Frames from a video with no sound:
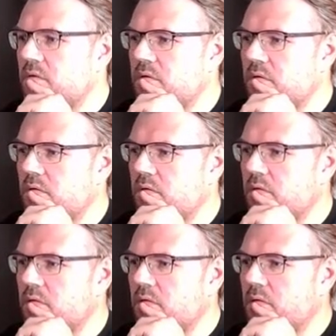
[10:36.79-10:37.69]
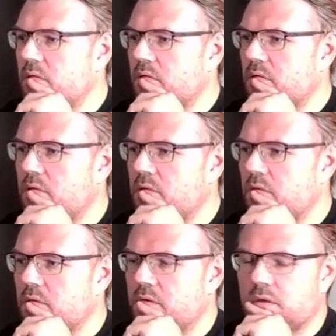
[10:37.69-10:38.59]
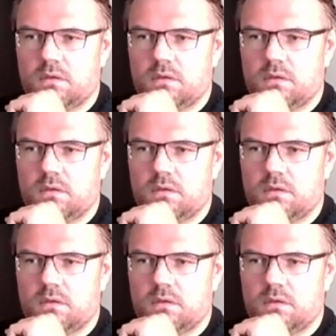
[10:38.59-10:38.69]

Nothing is said.